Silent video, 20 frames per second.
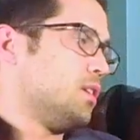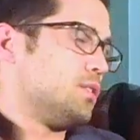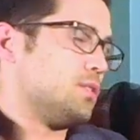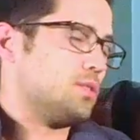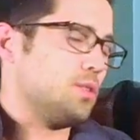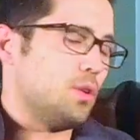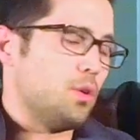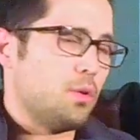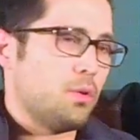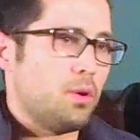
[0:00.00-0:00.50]

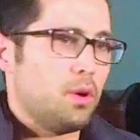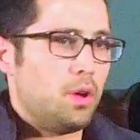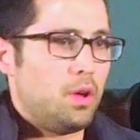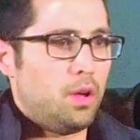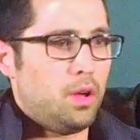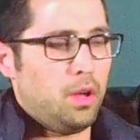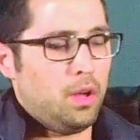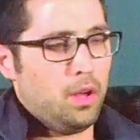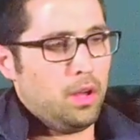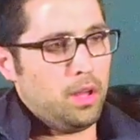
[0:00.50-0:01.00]

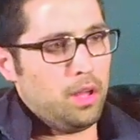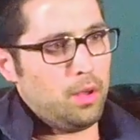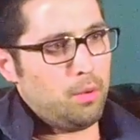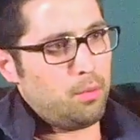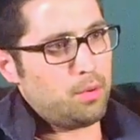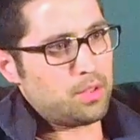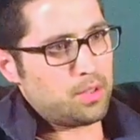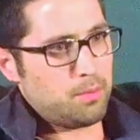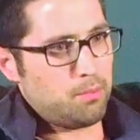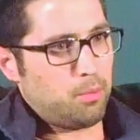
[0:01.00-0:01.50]
So it
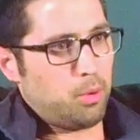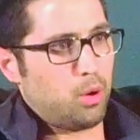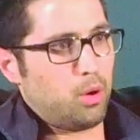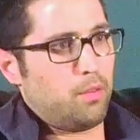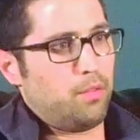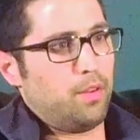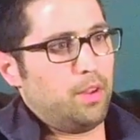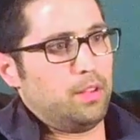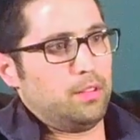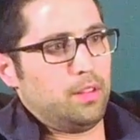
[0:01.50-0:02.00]
wasn't
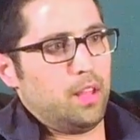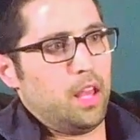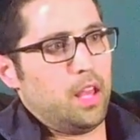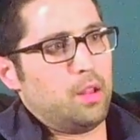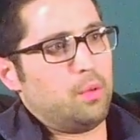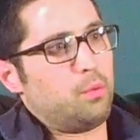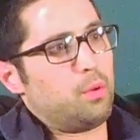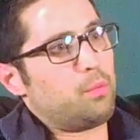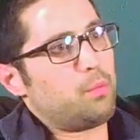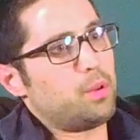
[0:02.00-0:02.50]
perfect,
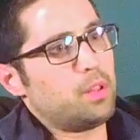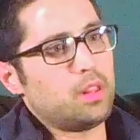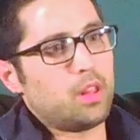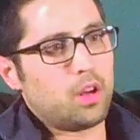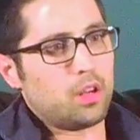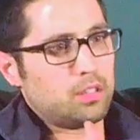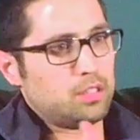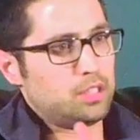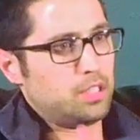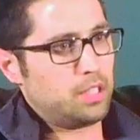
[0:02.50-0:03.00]
and when we
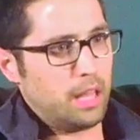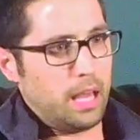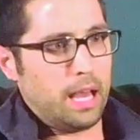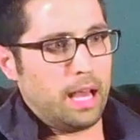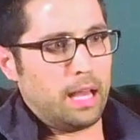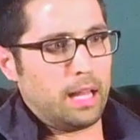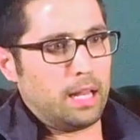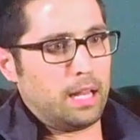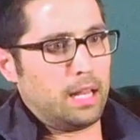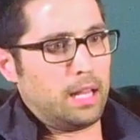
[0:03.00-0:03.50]
launched
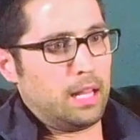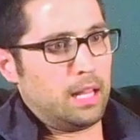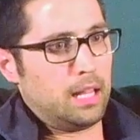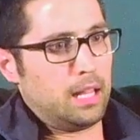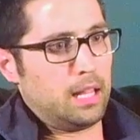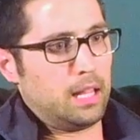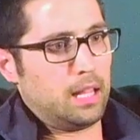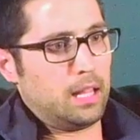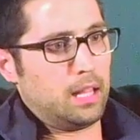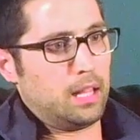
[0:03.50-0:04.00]
that.
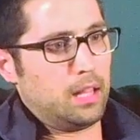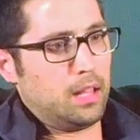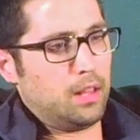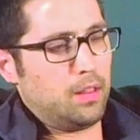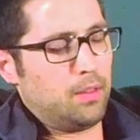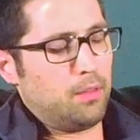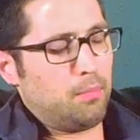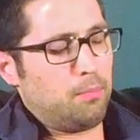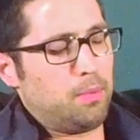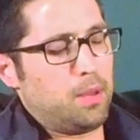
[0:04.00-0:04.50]

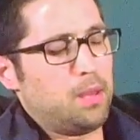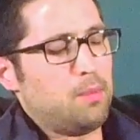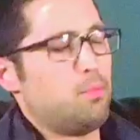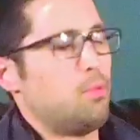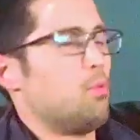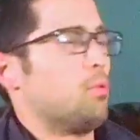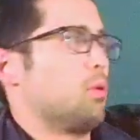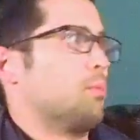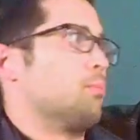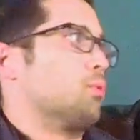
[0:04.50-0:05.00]

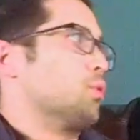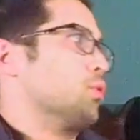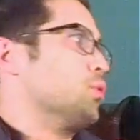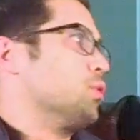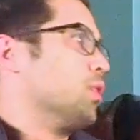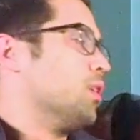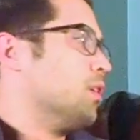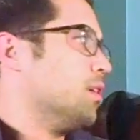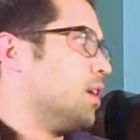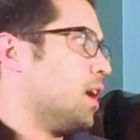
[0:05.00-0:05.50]
People were
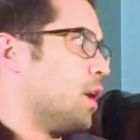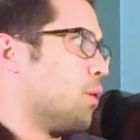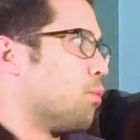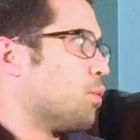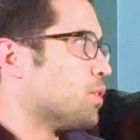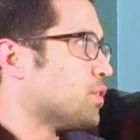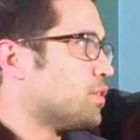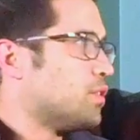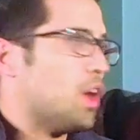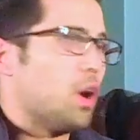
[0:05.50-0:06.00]
brutal. I
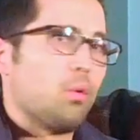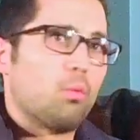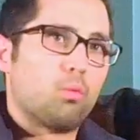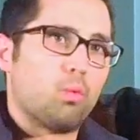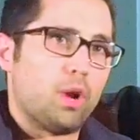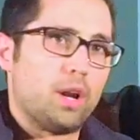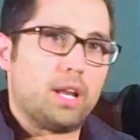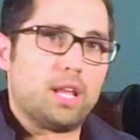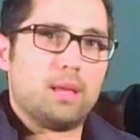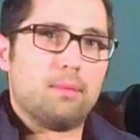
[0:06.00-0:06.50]
was not
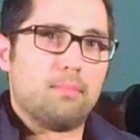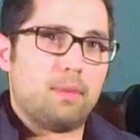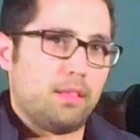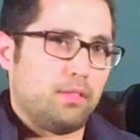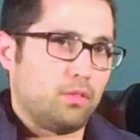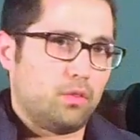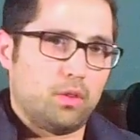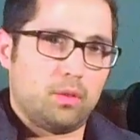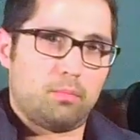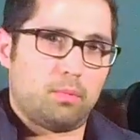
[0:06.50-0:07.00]
ready and
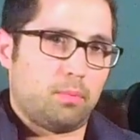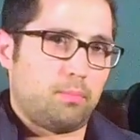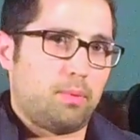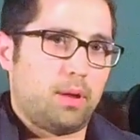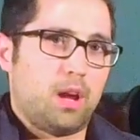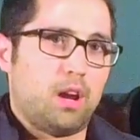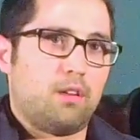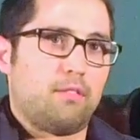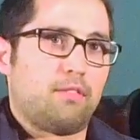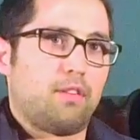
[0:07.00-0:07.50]
mentally
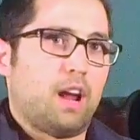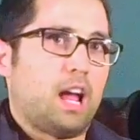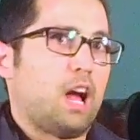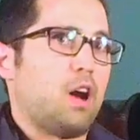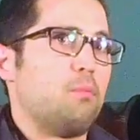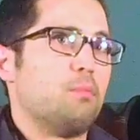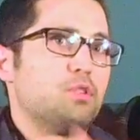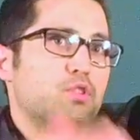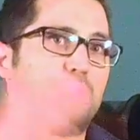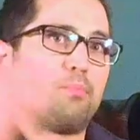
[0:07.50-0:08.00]
prepared for
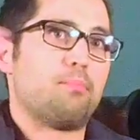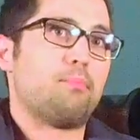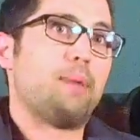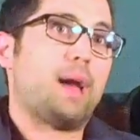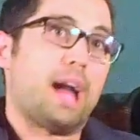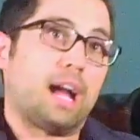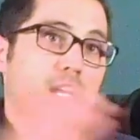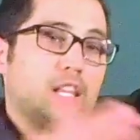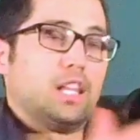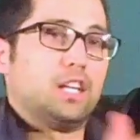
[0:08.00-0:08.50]
how much
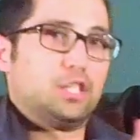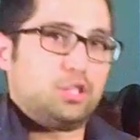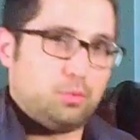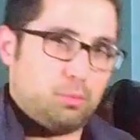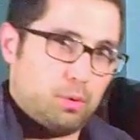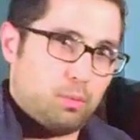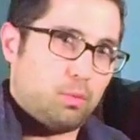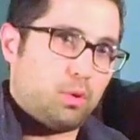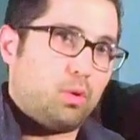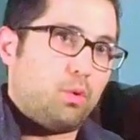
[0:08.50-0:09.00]
backlash
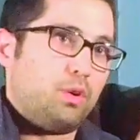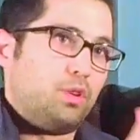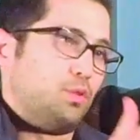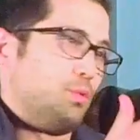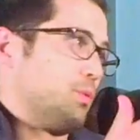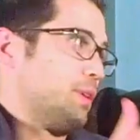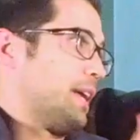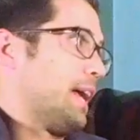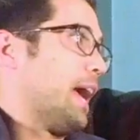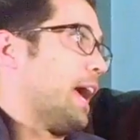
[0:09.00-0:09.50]
we were going
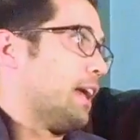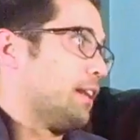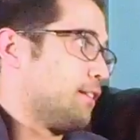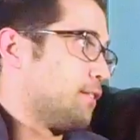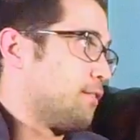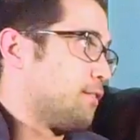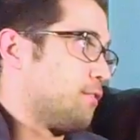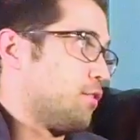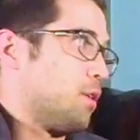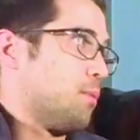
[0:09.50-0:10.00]
to get
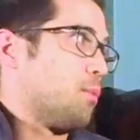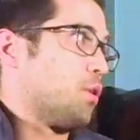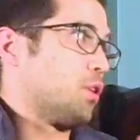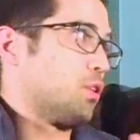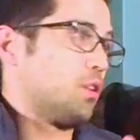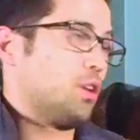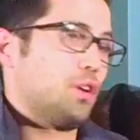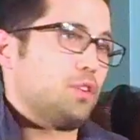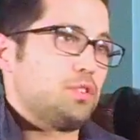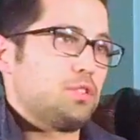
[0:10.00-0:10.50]
from
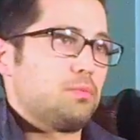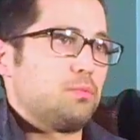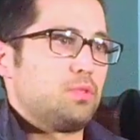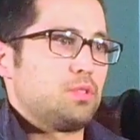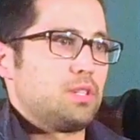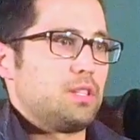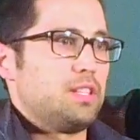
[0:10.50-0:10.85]
our customers.